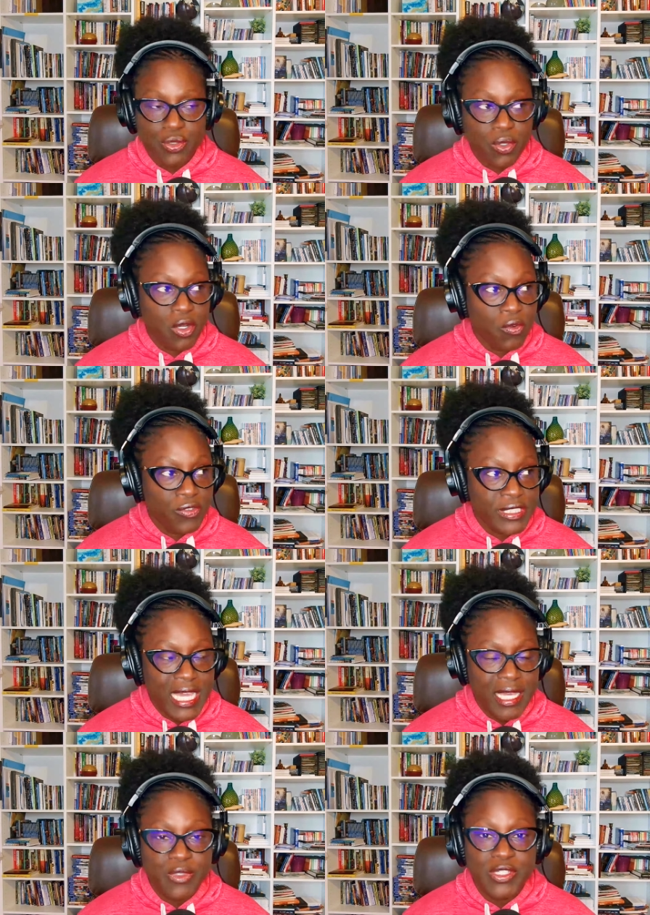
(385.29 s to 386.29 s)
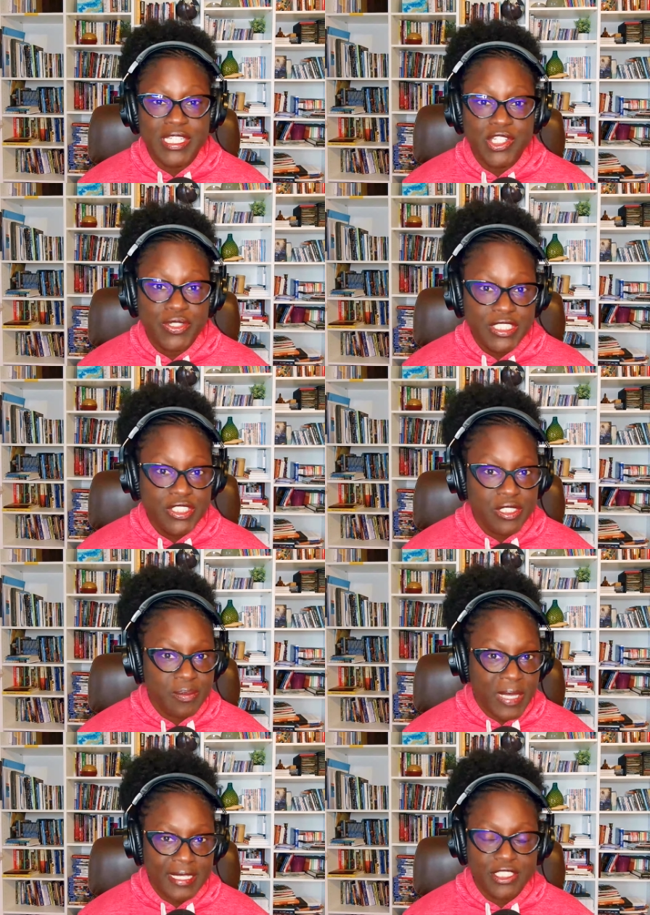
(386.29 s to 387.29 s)
or over time you increase your
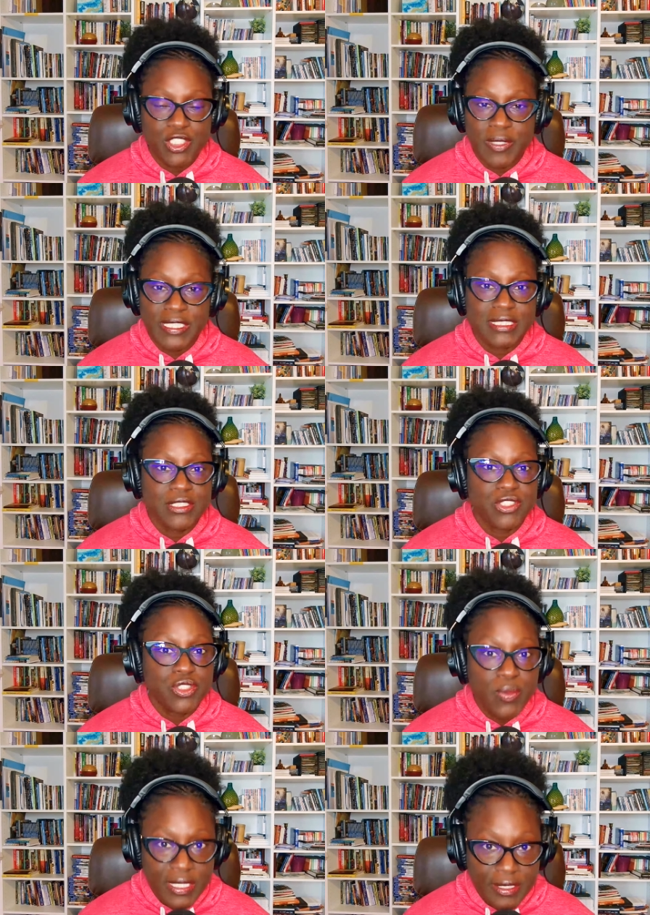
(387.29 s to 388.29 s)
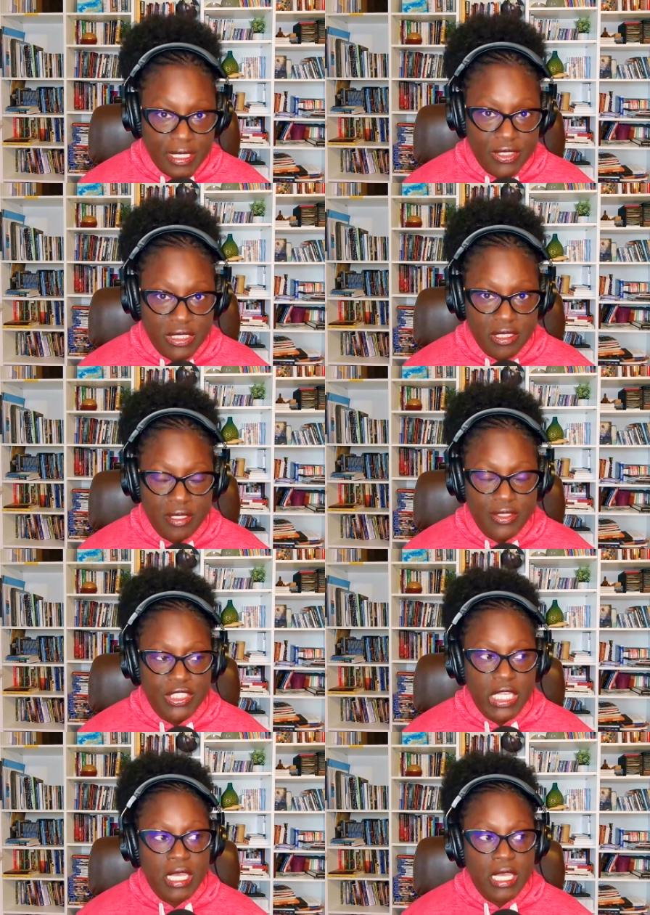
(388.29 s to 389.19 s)
package pricing to $20,000.